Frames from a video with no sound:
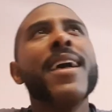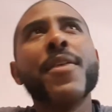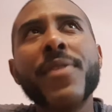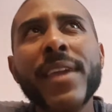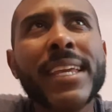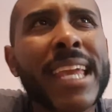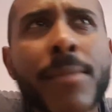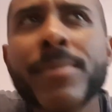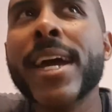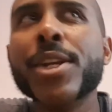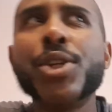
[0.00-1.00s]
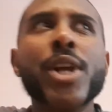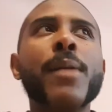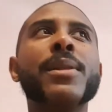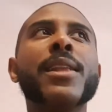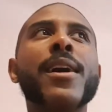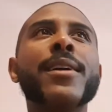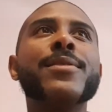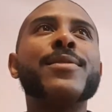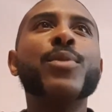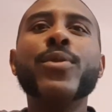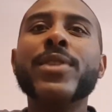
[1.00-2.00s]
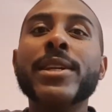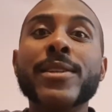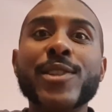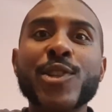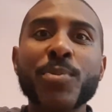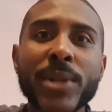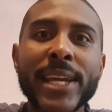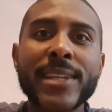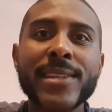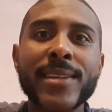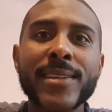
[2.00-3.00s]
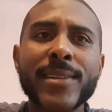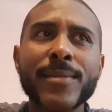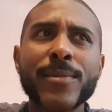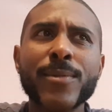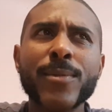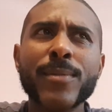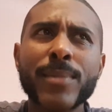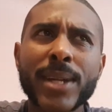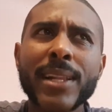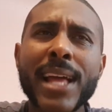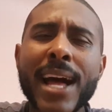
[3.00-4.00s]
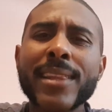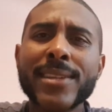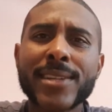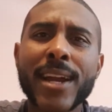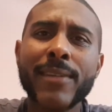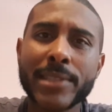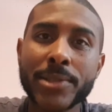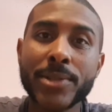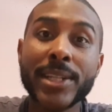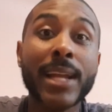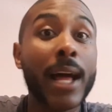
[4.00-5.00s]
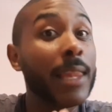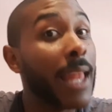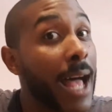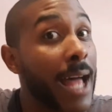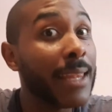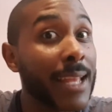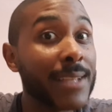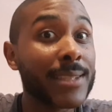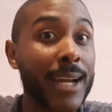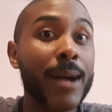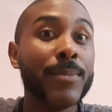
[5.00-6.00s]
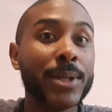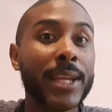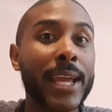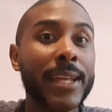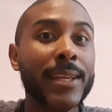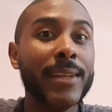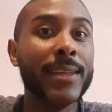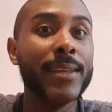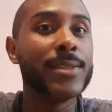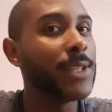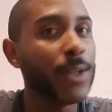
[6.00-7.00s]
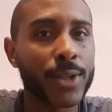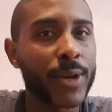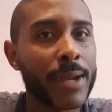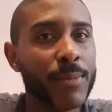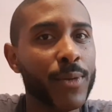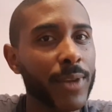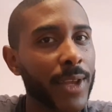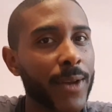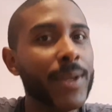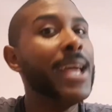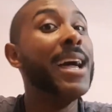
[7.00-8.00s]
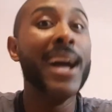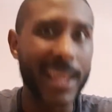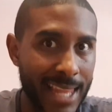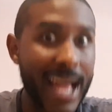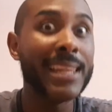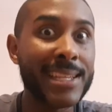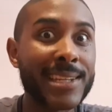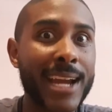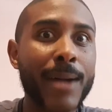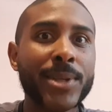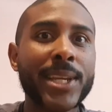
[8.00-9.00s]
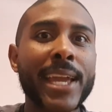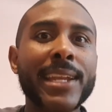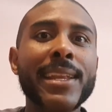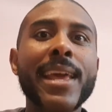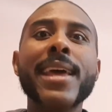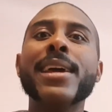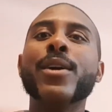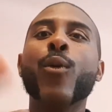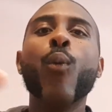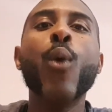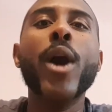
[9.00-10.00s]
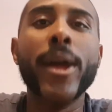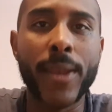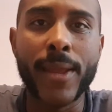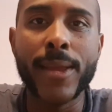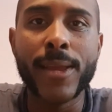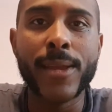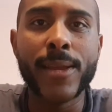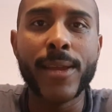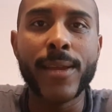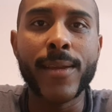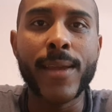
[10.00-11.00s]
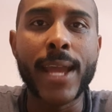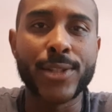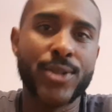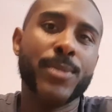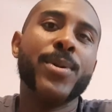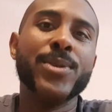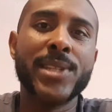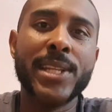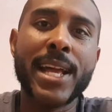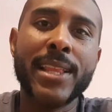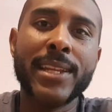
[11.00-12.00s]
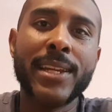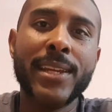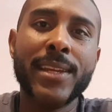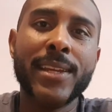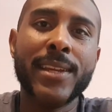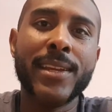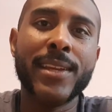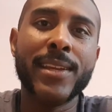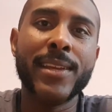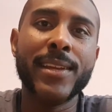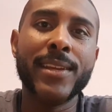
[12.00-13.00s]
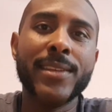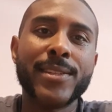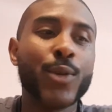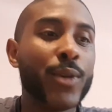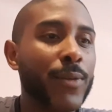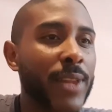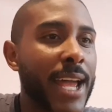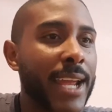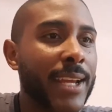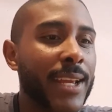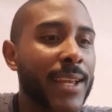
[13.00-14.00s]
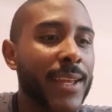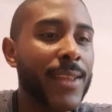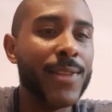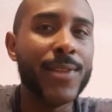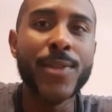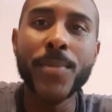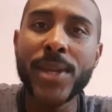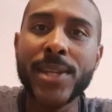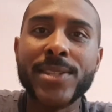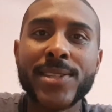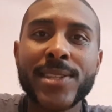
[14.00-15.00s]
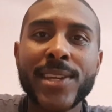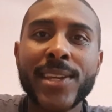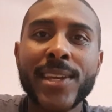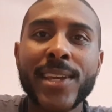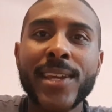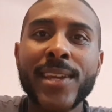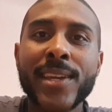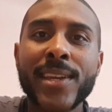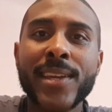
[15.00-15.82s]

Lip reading: I mean, think M. Night Shyamalan's movie Split, but a lot less convoluted, a lot less complicated. Still a great movie though. A lot less complicated. 1, extra personality. Sort of like the Beast.